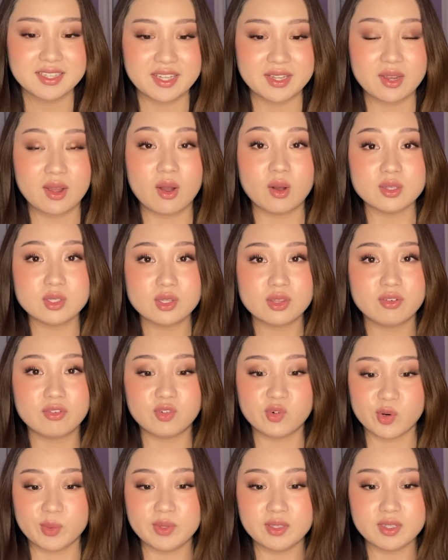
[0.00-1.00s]
Like, also the
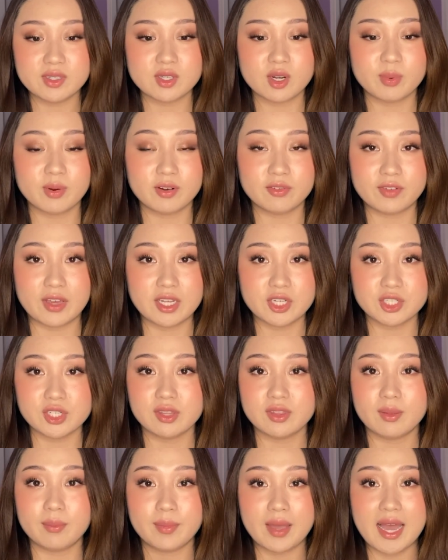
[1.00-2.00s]
formulas are perfection.
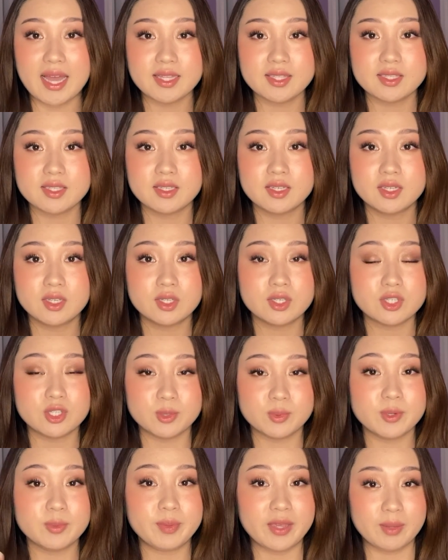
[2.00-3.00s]
The mattes,
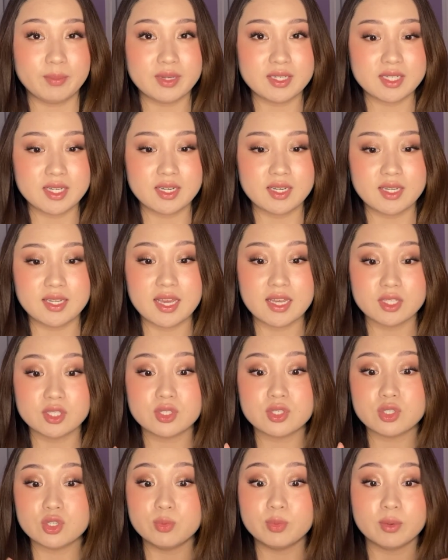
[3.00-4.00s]
super pigmented yet
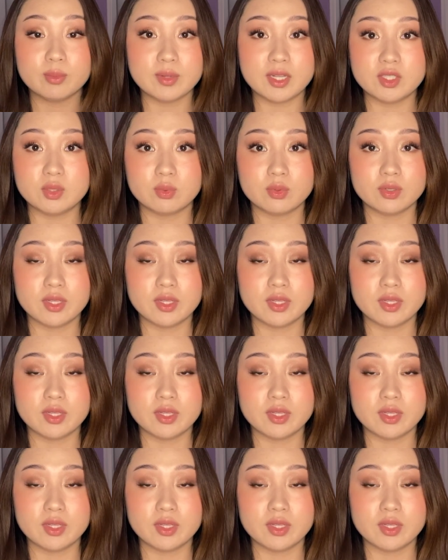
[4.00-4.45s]
super blendable.